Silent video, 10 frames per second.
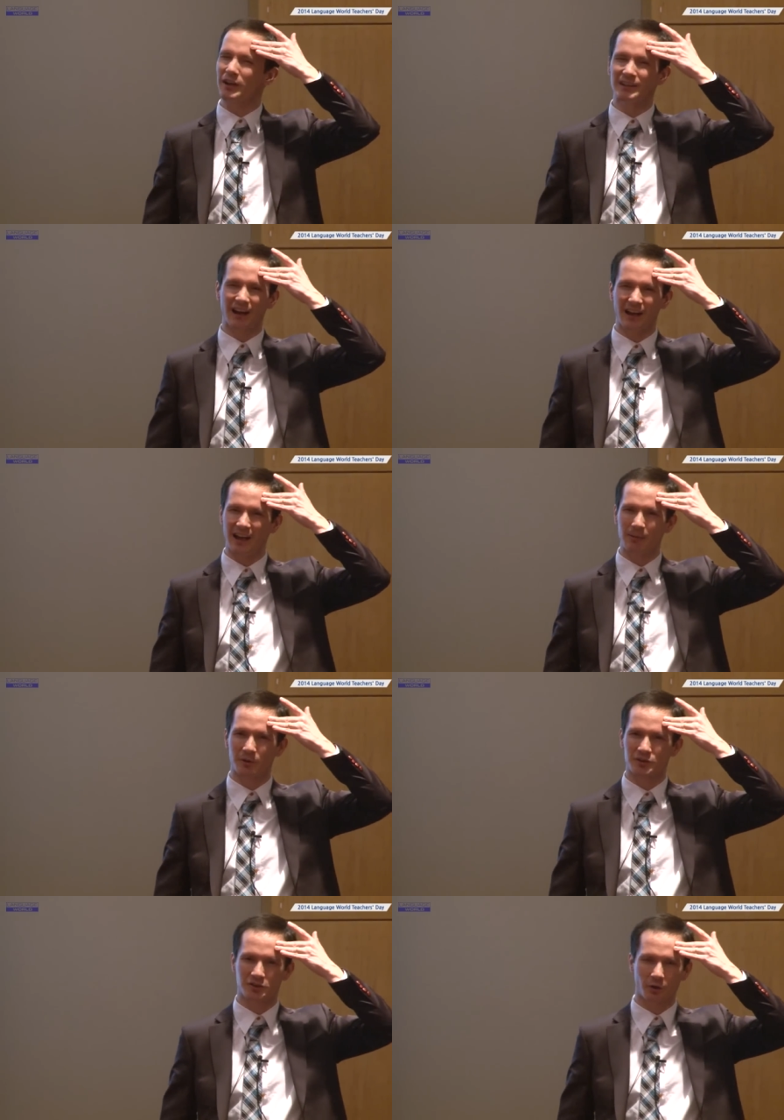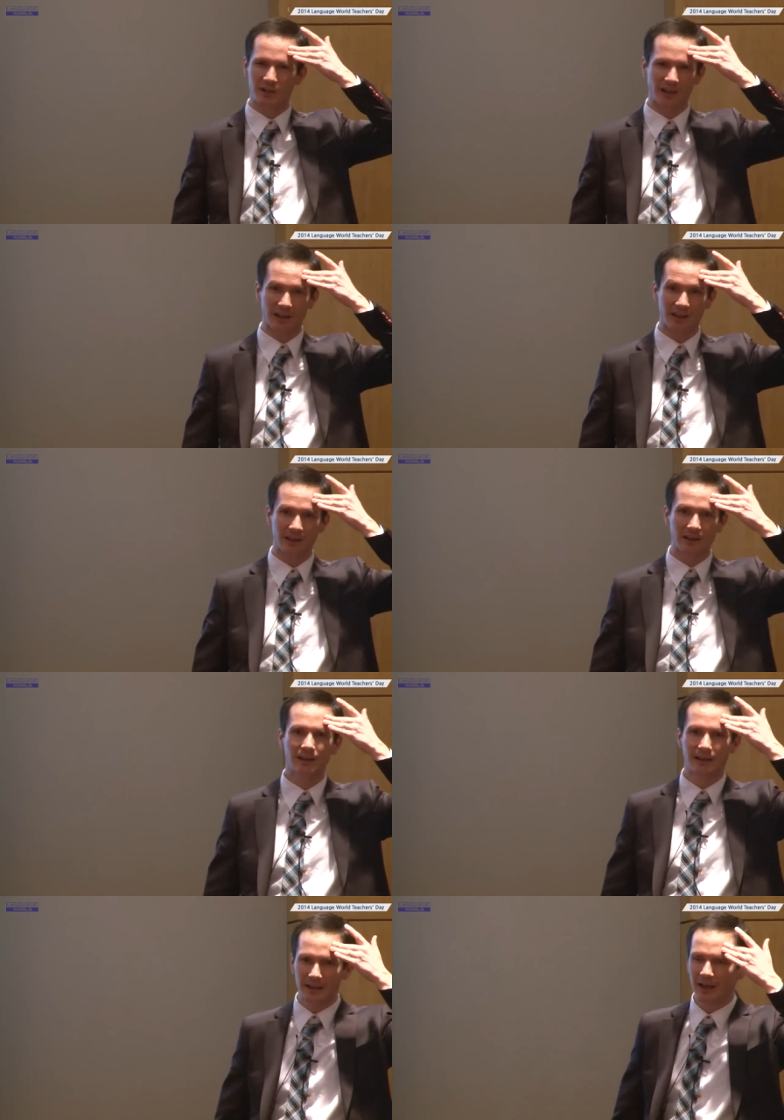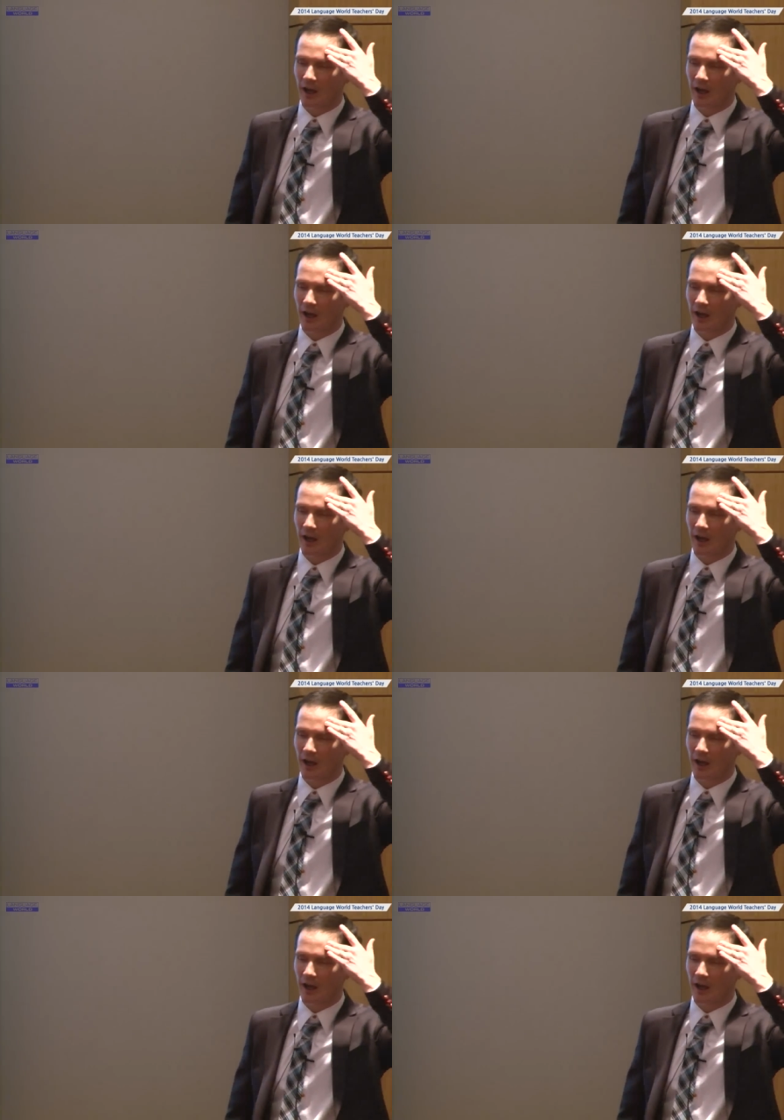time or storytelling, I